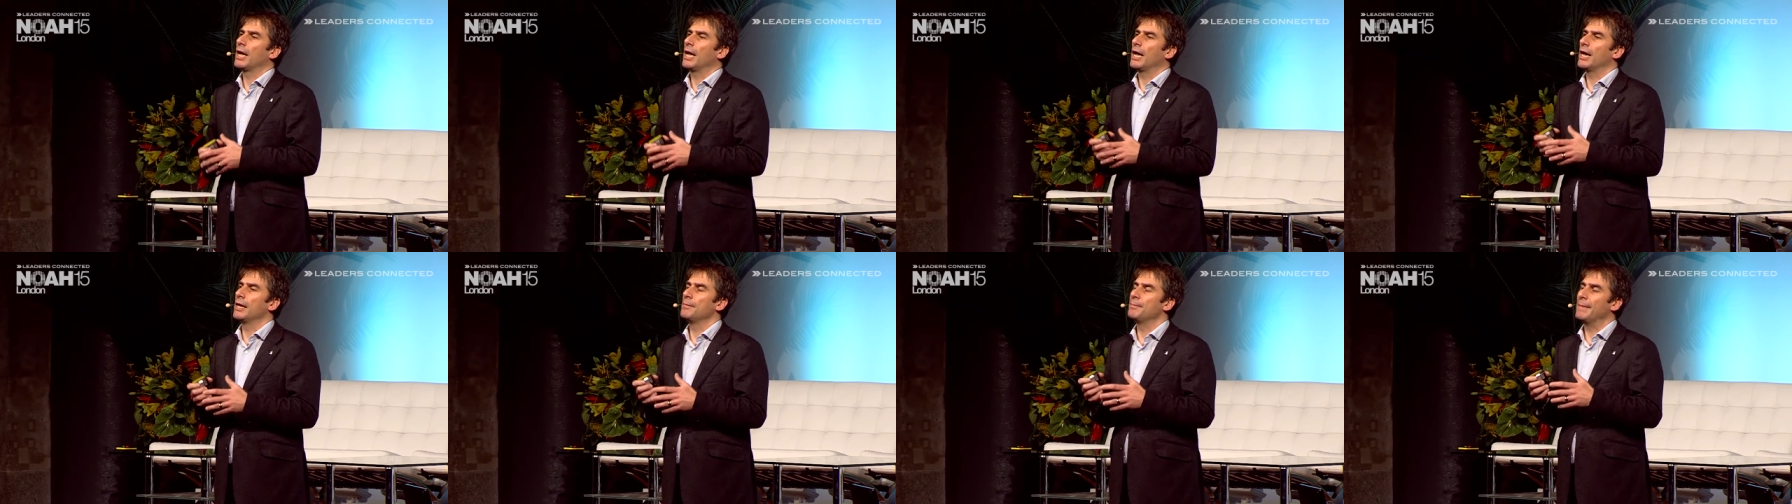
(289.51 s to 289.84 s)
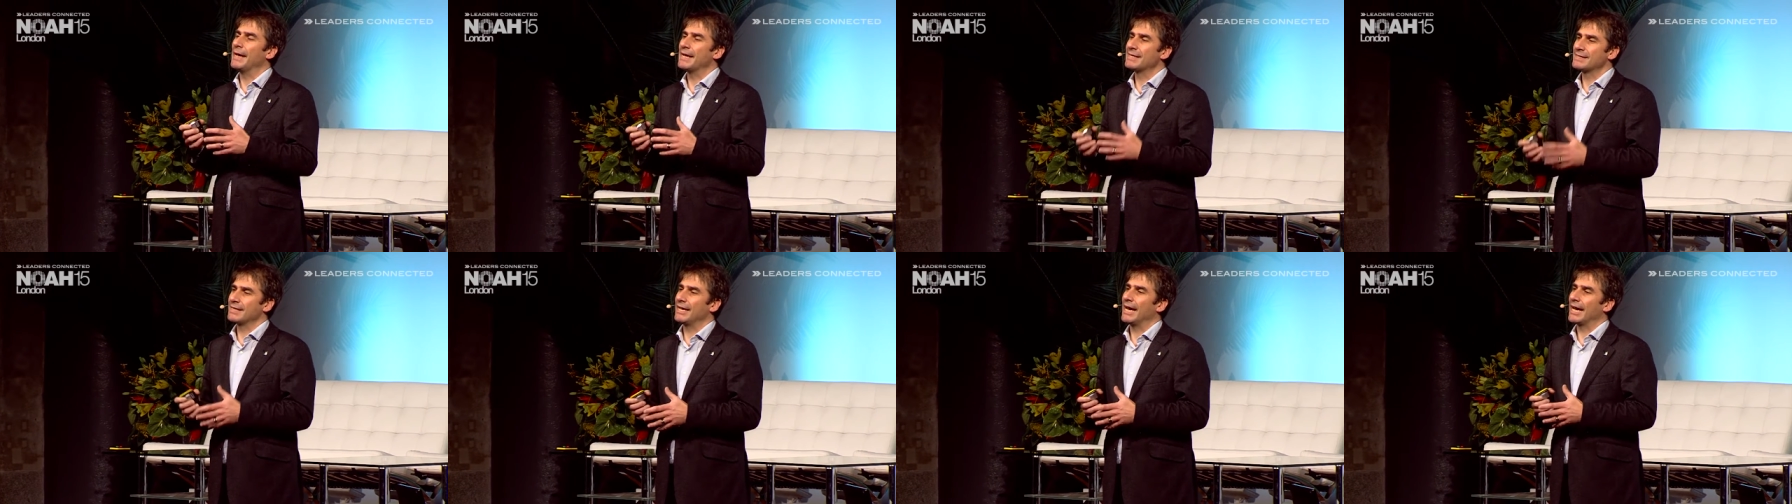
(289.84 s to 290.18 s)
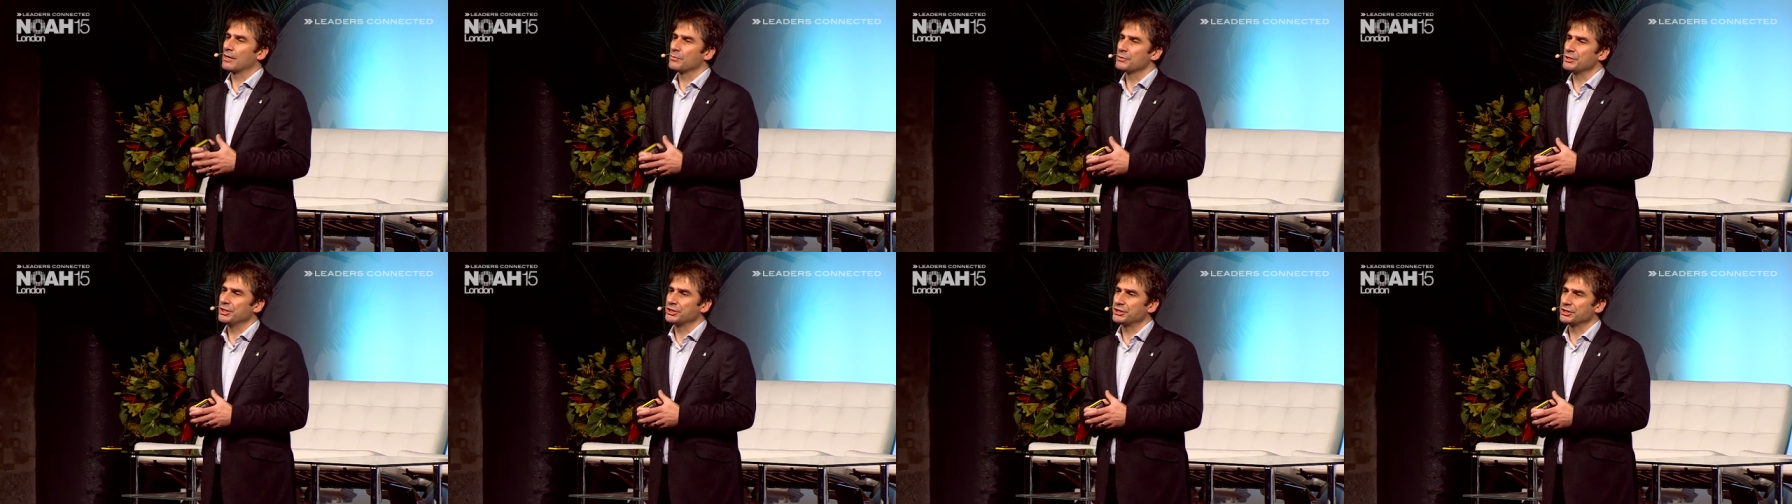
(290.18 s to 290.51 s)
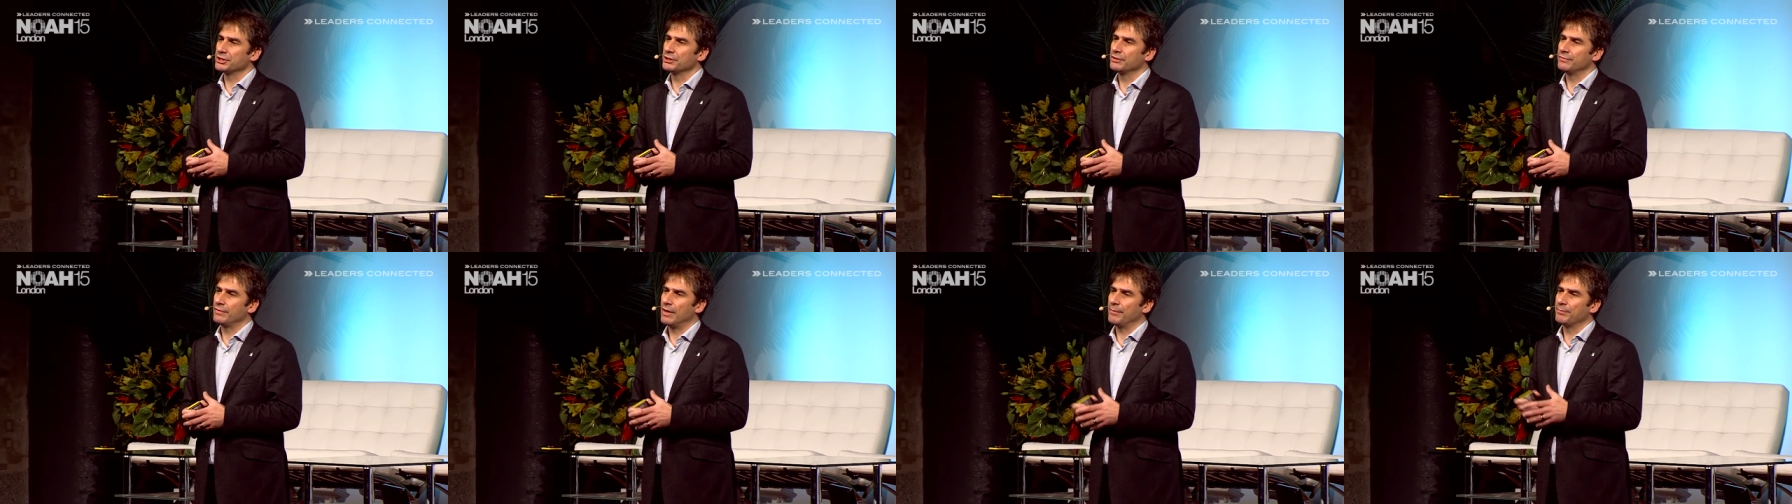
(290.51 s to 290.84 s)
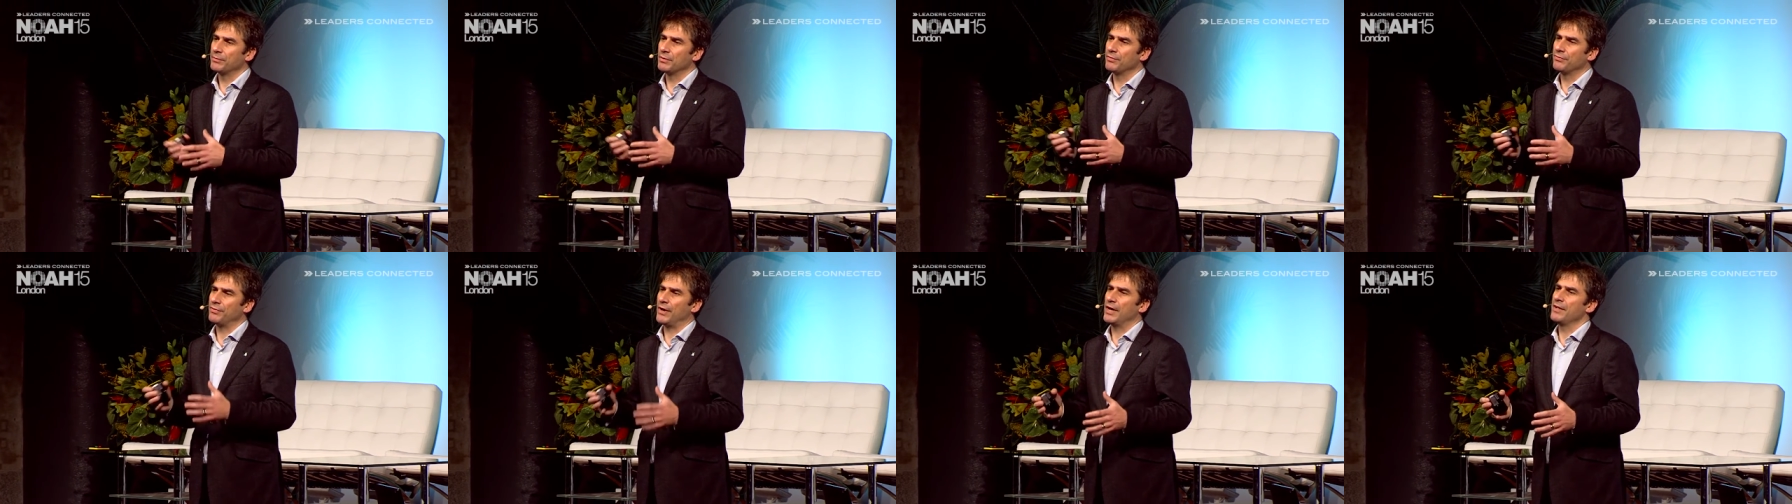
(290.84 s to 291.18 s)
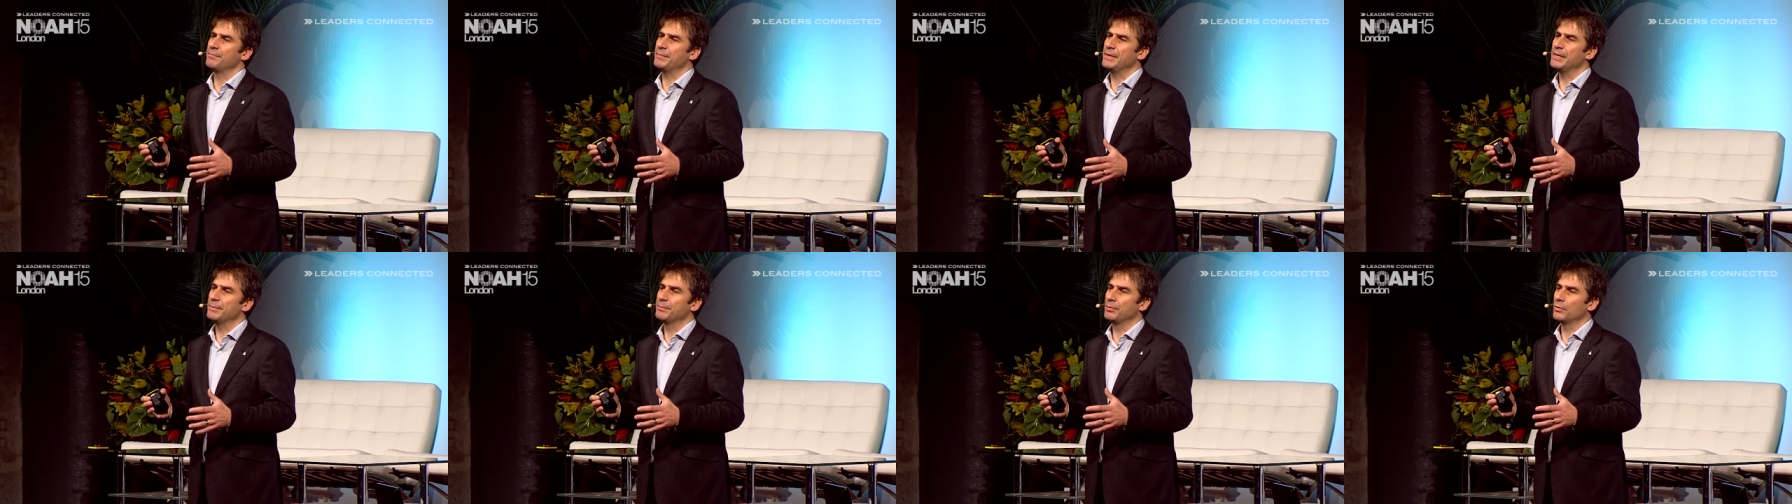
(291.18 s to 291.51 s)
and makes an acquisition of up to
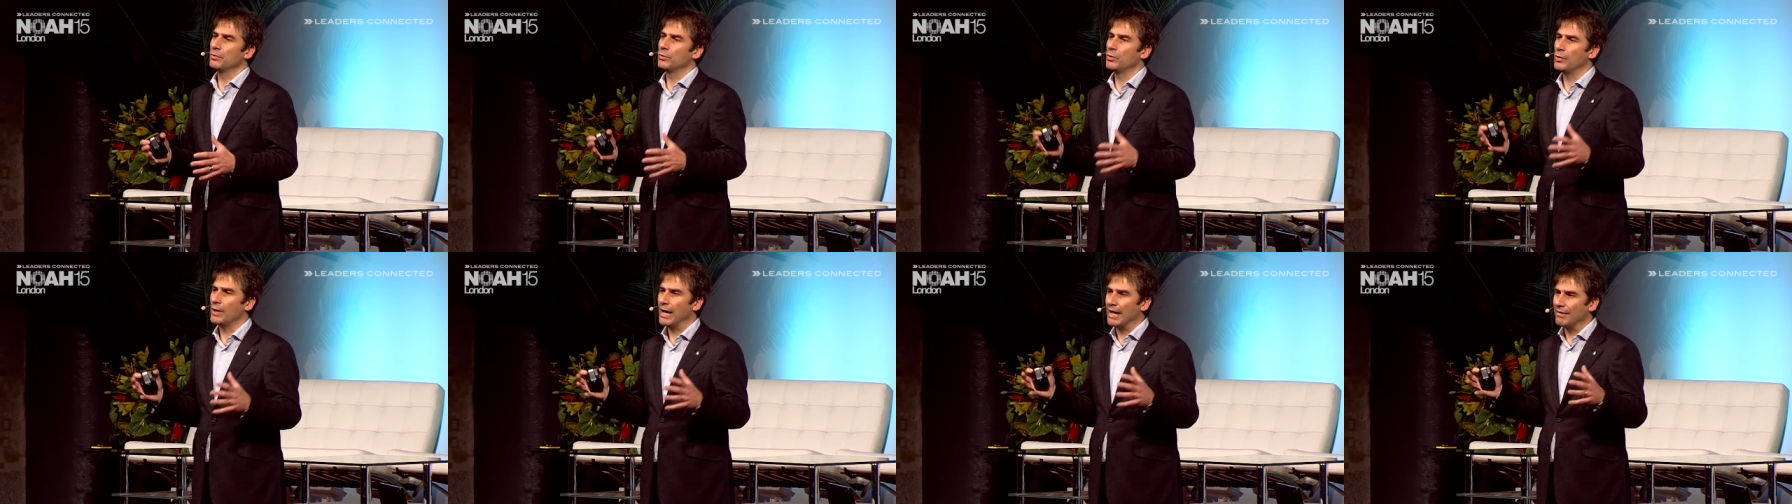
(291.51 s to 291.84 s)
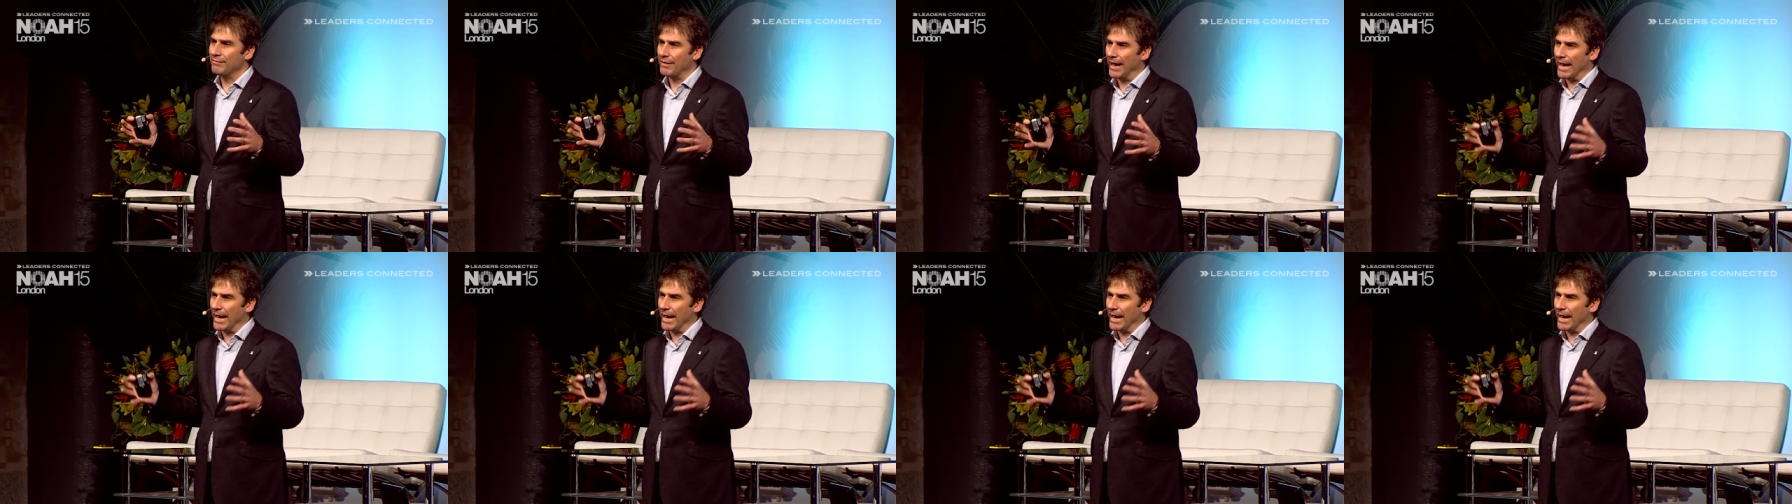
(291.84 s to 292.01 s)
5 people who have